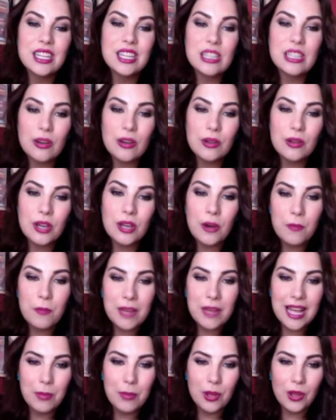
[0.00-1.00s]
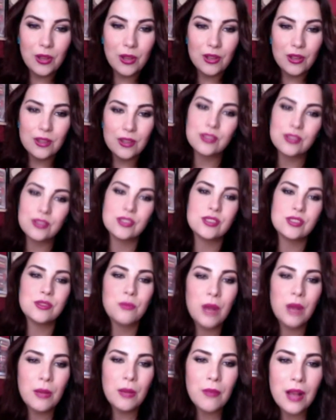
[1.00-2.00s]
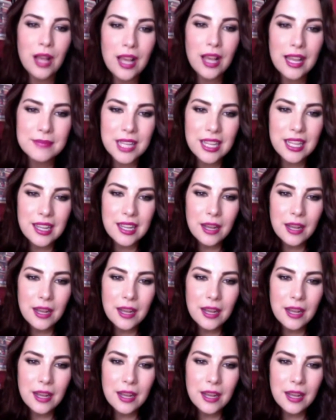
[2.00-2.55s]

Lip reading: Cocoa Pebbles. What?